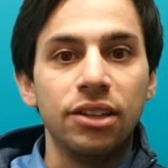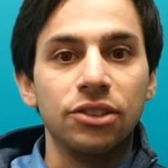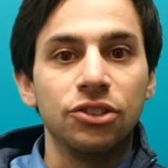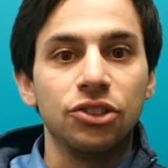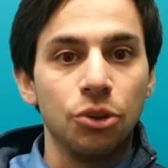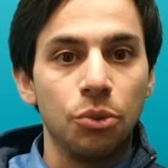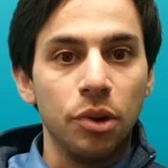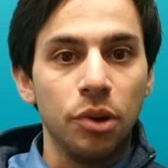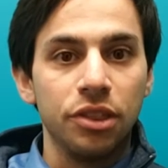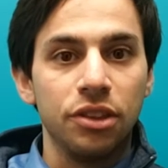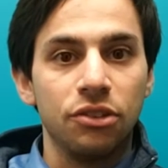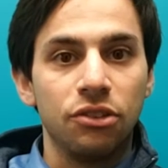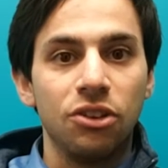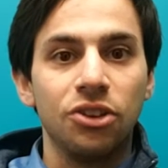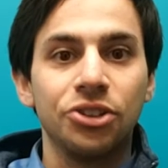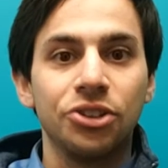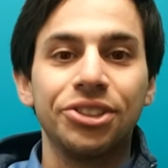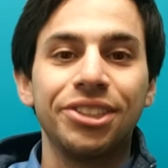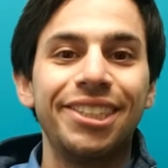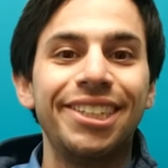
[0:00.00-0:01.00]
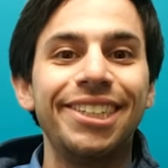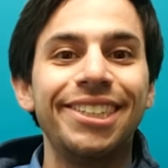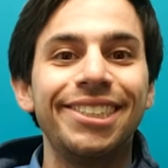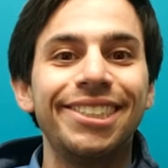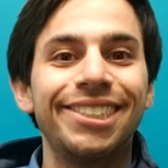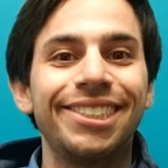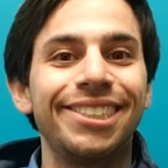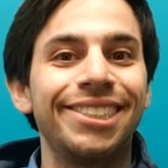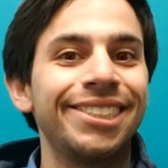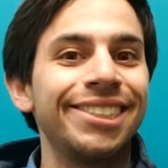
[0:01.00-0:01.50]
So what this looks like is
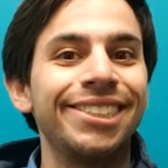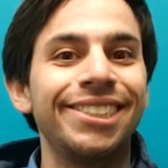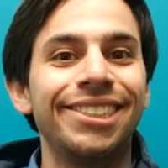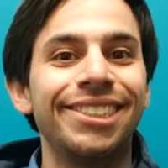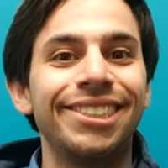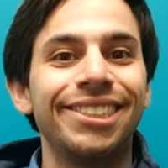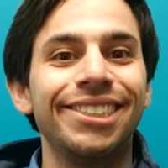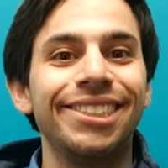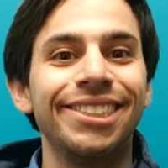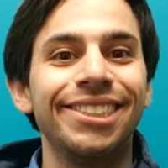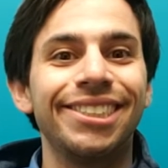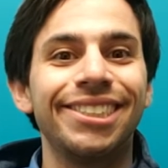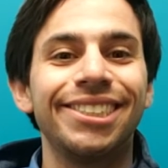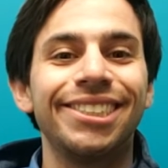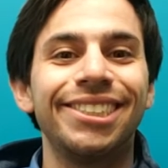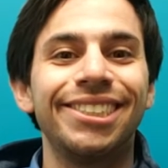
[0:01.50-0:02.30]
just going like this.